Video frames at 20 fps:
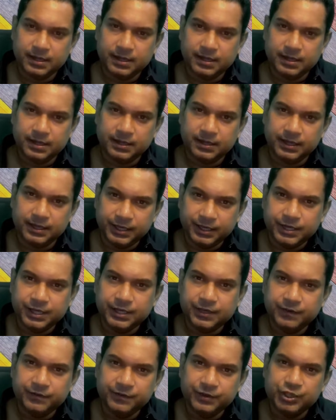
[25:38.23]
the
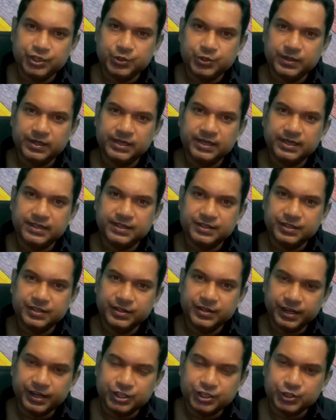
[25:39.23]
individual is
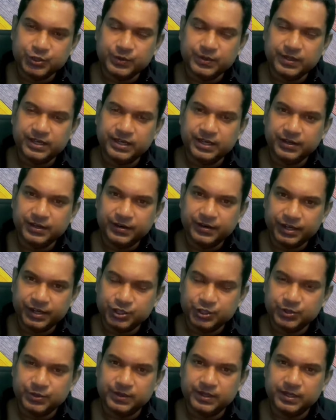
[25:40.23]

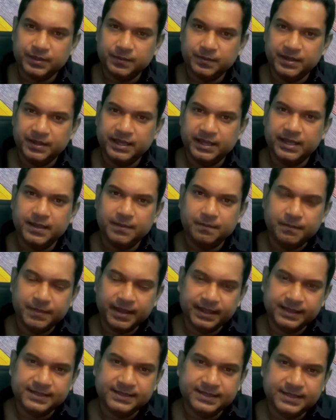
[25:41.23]
gradually being
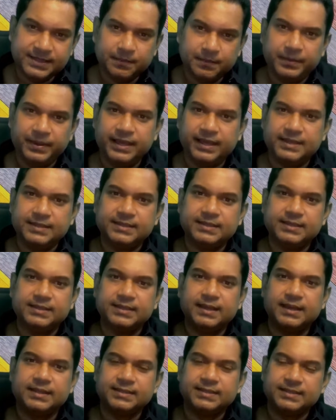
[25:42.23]
emancipated
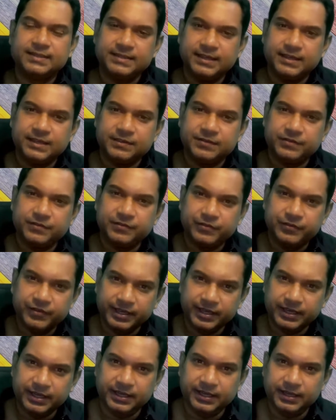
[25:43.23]
and set
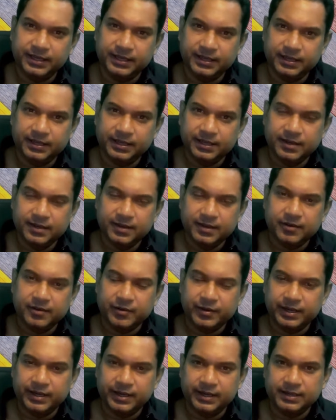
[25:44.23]
free,
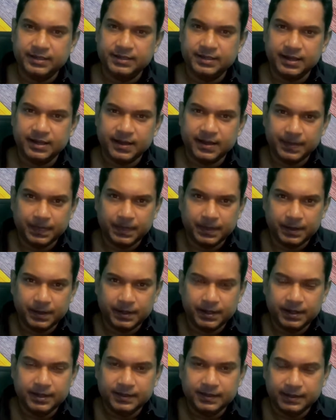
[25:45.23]
right? And
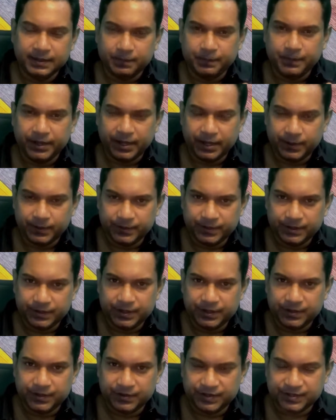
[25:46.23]
the power
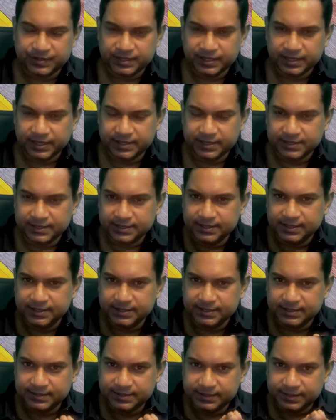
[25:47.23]
that resides in the
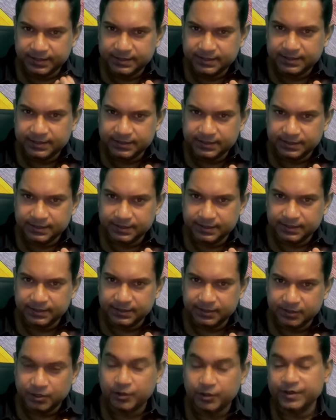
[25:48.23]
center,
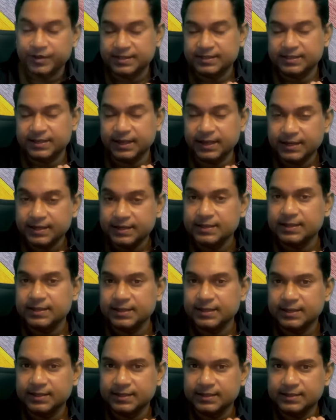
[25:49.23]
or resided
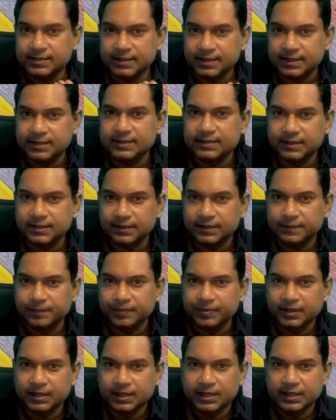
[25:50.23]
in the center,
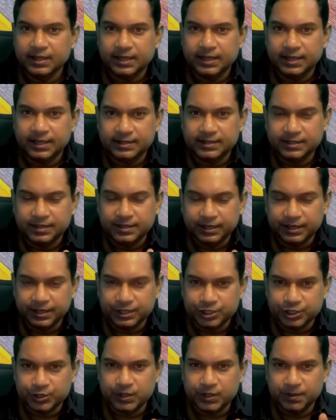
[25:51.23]
is
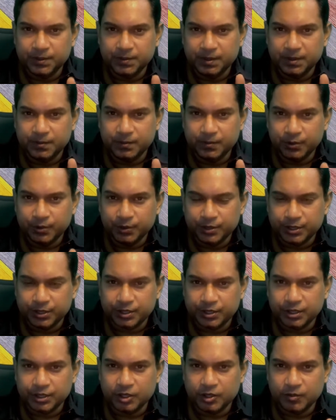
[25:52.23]
gradually being
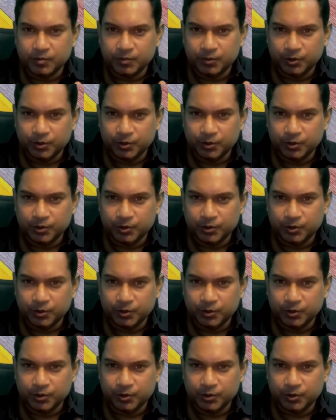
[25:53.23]
broken down